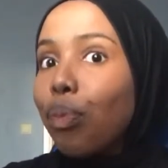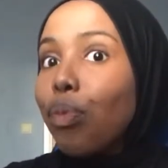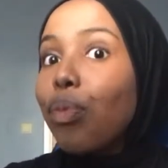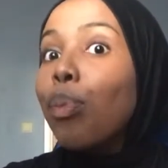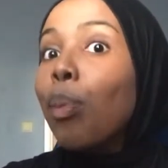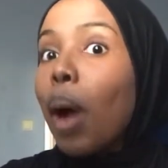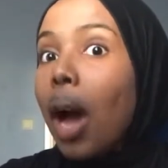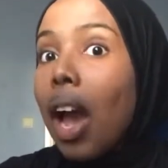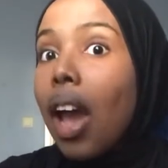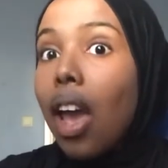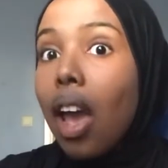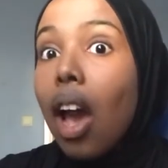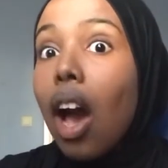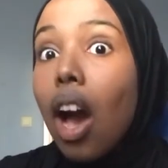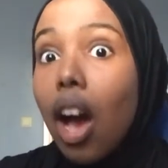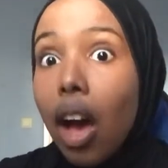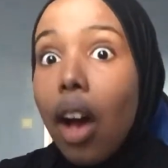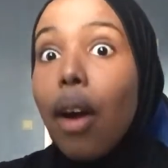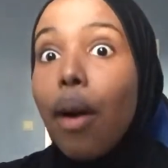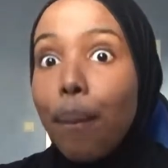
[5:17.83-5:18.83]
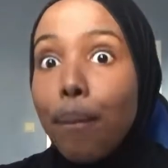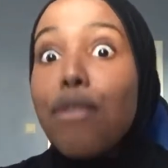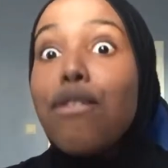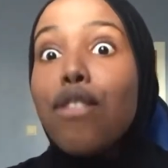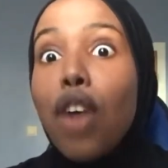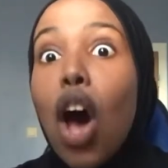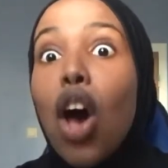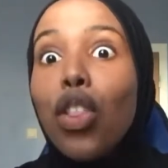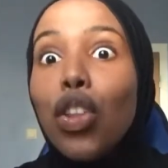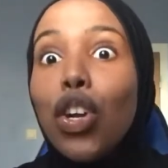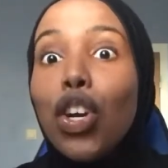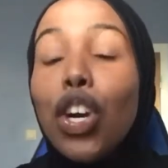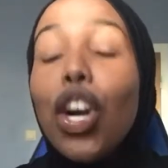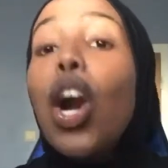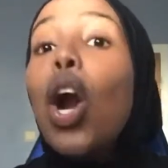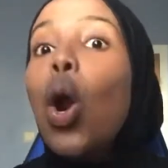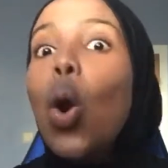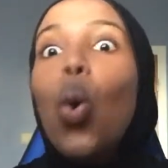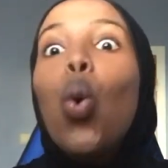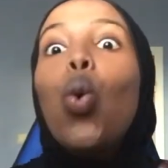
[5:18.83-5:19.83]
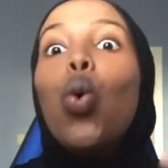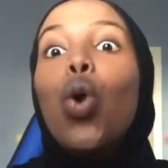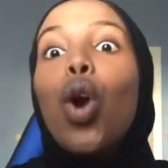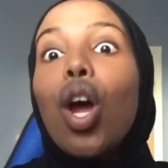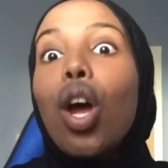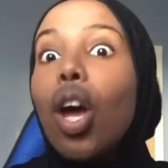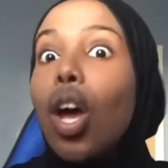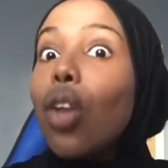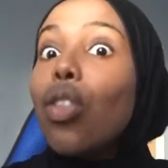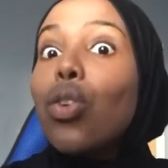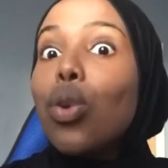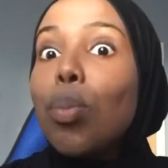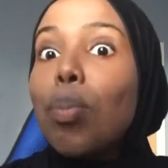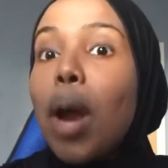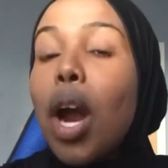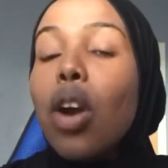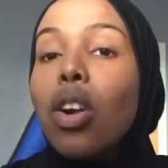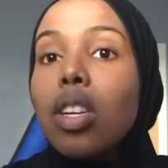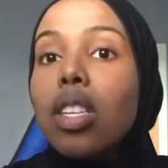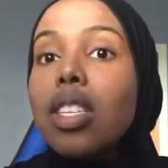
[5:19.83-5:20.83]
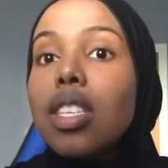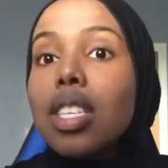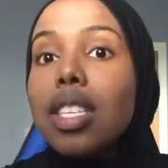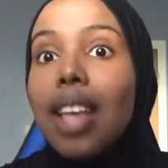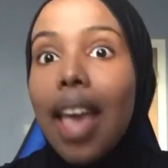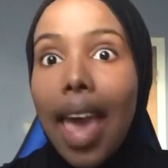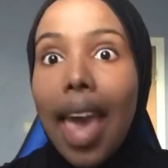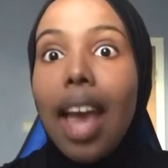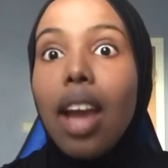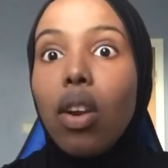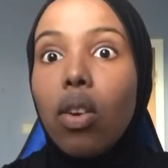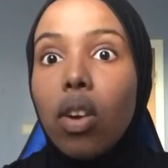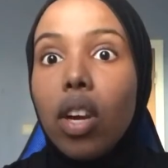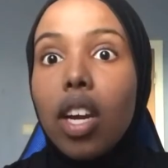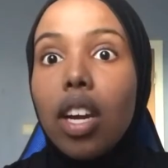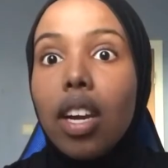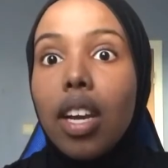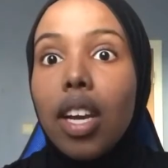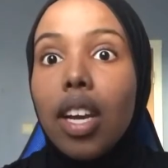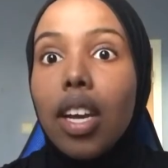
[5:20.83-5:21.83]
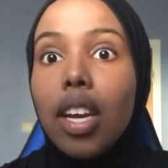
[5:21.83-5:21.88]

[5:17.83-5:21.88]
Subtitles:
my father or other parents angry.